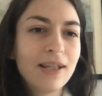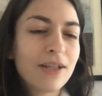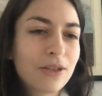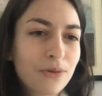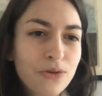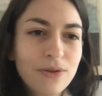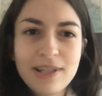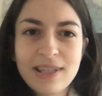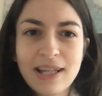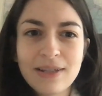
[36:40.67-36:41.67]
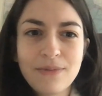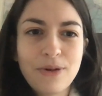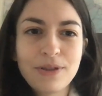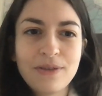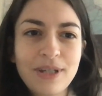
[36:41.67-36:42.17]
So Julie is uh,
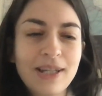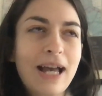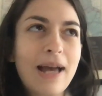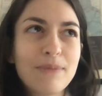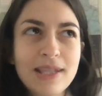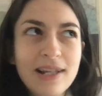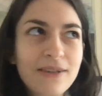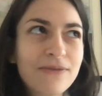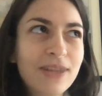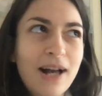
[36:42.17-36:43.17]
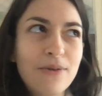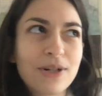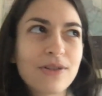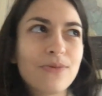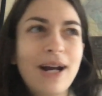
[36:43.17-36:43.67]
wondering, I'm selling
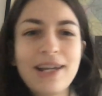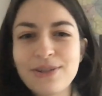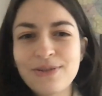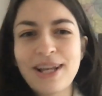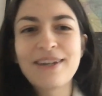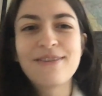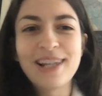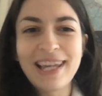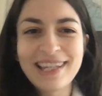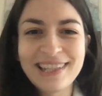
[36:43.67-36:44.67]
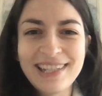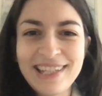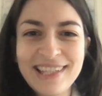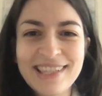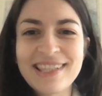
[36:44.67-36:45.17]
flowers, why should I collect
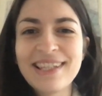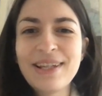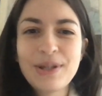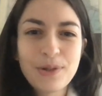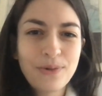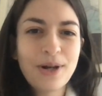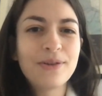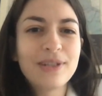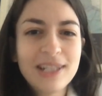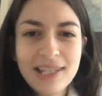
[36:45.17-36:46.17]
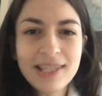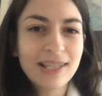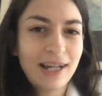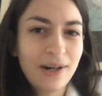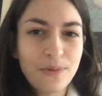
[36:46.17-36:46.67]
leads? Well, leads
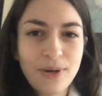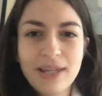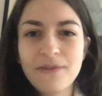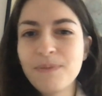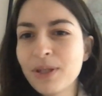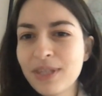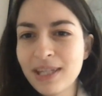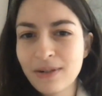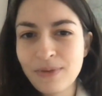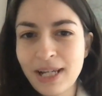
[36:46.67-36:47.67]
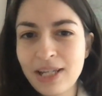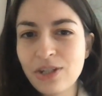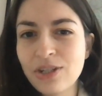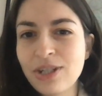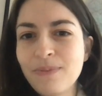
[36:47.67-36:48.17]
are a way of building a
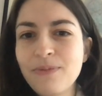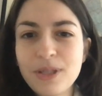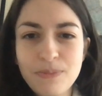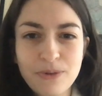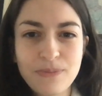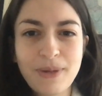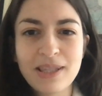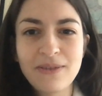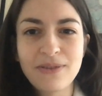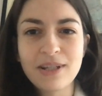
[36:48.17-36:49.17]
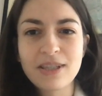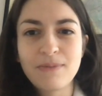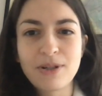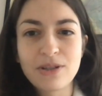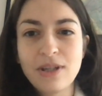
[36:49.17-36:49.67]
relationship with prospective
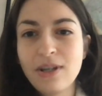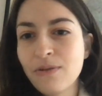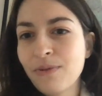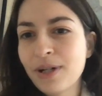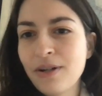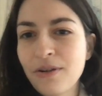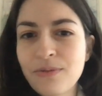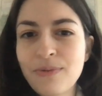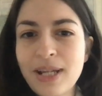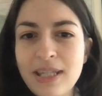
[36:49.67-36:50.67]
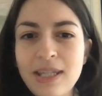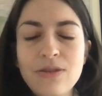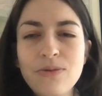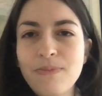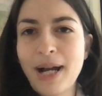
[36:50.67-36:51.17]
customers who are not ready
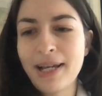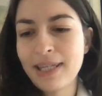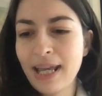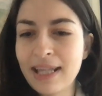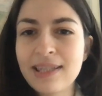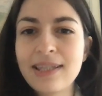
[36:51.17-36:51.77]
to buy yet.